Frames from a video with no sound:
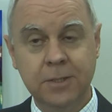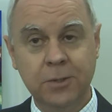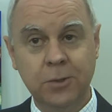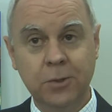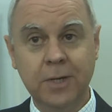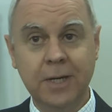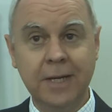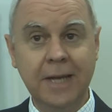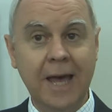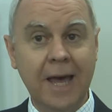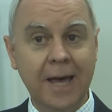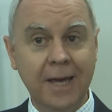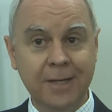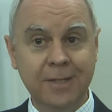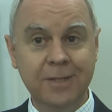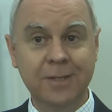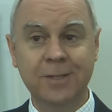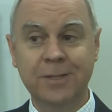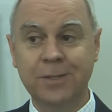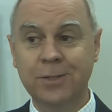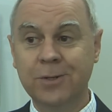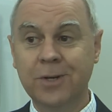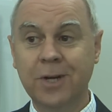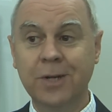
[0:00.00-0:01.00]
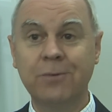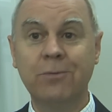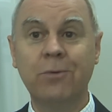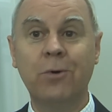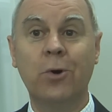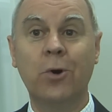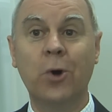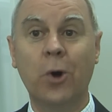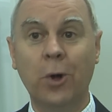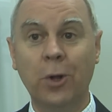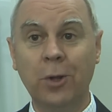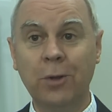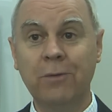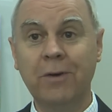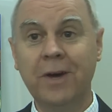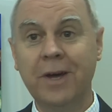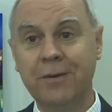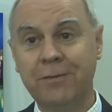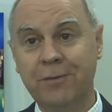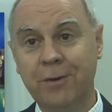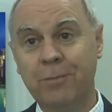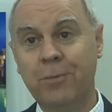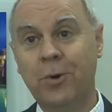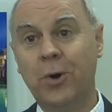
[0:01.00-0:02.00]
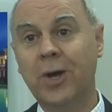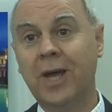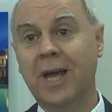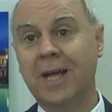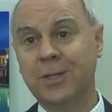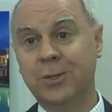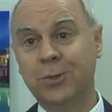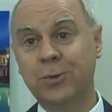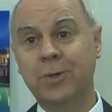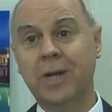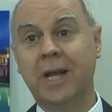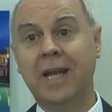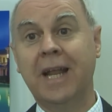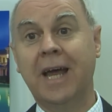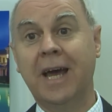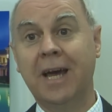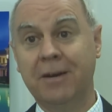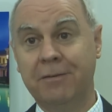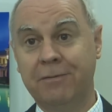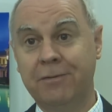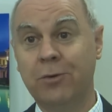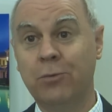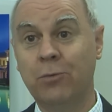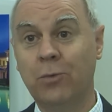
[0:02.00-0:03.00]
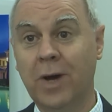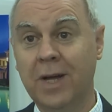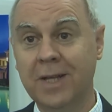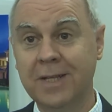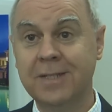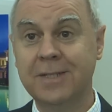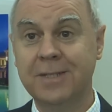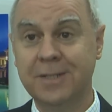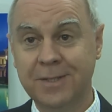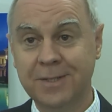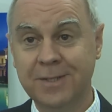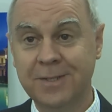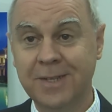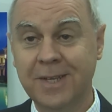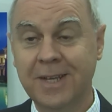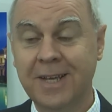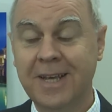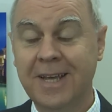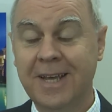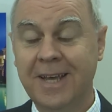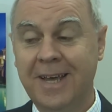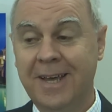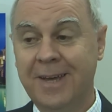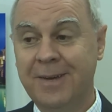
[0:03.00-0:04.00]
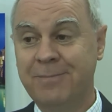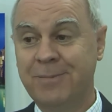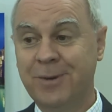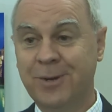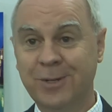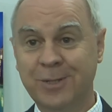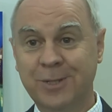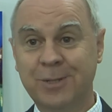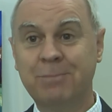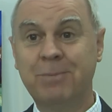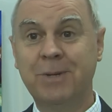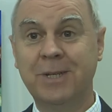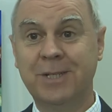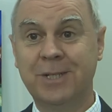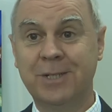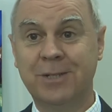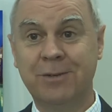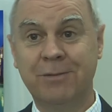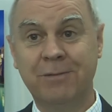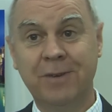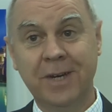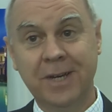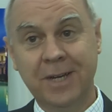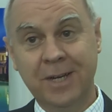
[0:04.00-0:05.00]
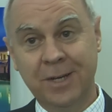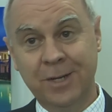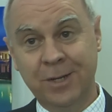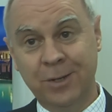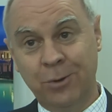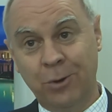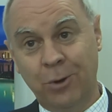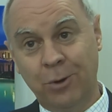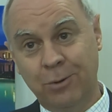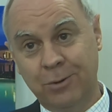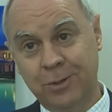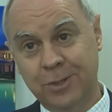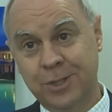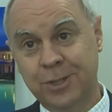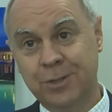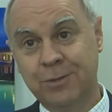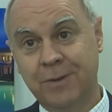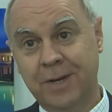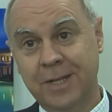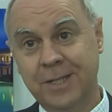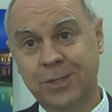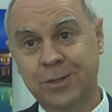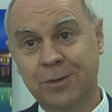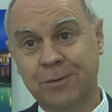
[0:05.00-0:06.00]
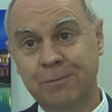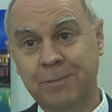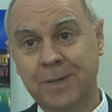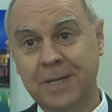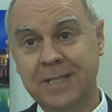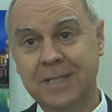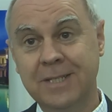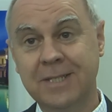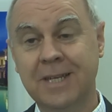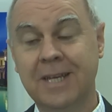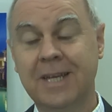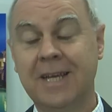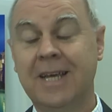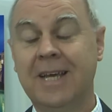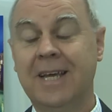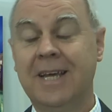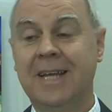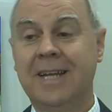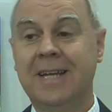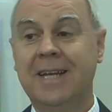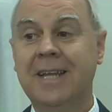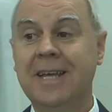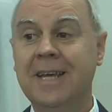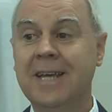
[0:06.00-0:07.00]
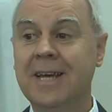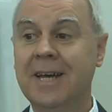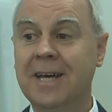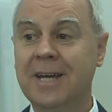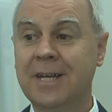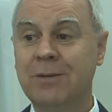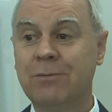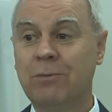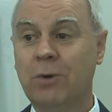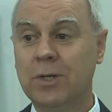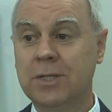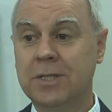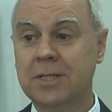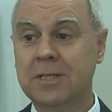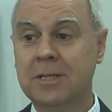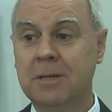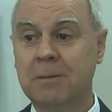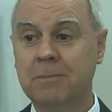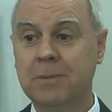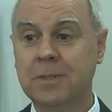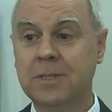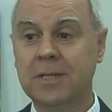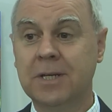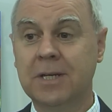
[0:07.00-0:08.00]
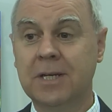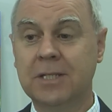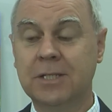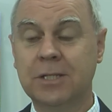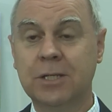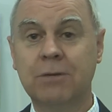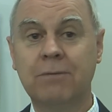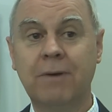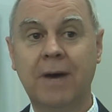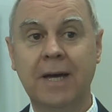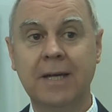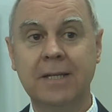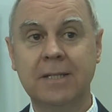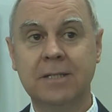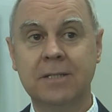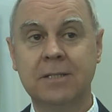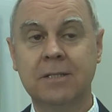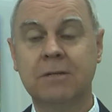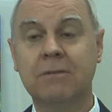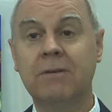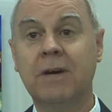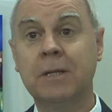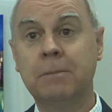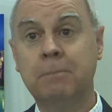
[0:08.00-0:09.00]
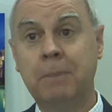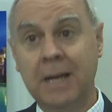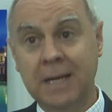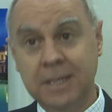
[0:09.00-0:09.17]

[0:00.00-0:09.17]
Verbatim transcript: You can either you can walk all the way from Hoi An to Da Nang if you want, uh, because the beach is a very long stretch of beach the, uh, the water temperature is quite quite